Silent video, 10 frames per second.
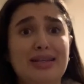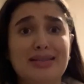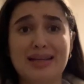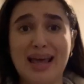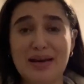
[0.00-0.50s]

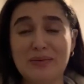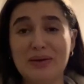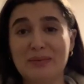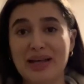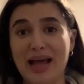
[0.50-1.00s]
Today we
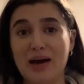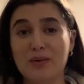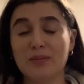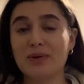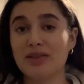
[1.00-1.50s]
went out
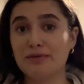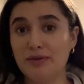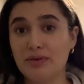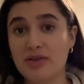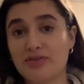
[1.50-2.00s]
with a few
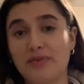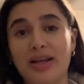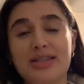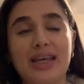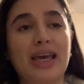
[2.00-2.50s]
of those
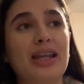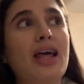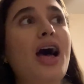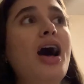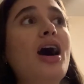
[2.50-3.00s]
friends again
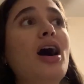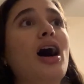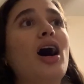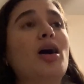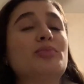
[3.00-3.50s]

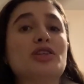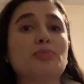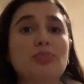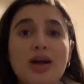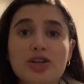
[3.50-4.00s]
um, to
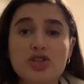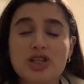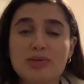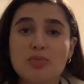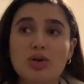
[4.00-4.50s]
brunch
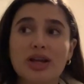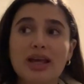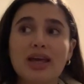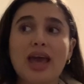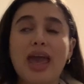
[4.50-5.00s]
this
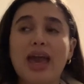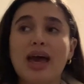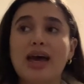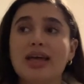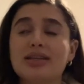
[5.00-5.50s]
morning,
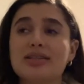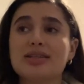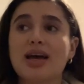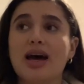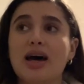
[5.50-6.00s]
and
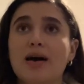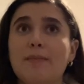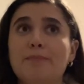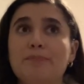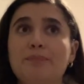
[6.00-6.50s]

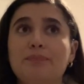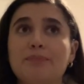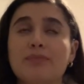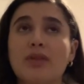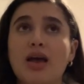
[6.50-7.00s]
um,
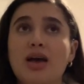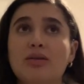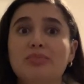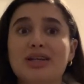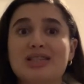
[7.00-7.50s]

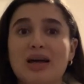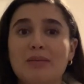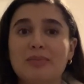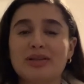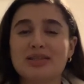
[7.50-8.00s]
picked up
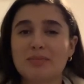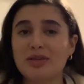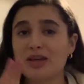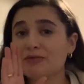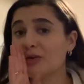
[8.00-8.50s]

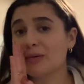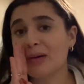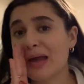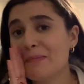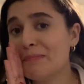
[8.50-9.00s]
something for
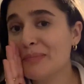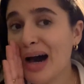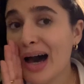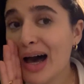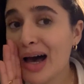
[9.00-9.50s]
my
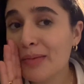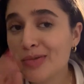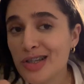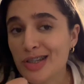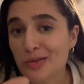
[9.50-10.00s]
mom.
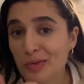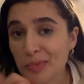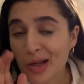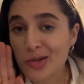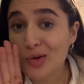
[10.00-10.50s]
She's in the room
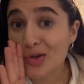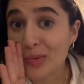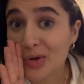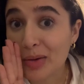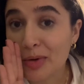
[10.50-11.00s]
next door, so I'm
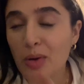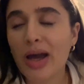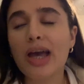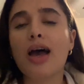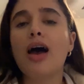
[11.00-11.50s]
trying to be quiet.